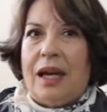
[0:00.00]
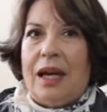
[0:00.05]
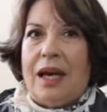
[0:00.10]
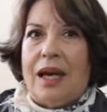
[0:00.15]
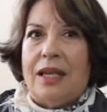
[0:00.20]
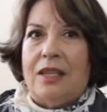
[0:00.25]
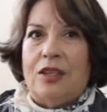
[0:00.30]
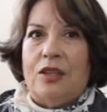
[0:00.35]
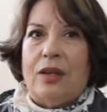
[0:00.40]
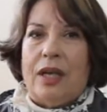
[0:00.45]

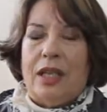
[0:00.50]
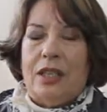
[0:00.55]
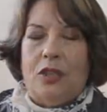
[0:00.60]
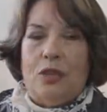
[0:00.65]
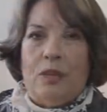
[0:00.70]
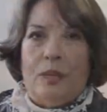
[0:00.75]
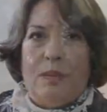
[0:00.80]
I try to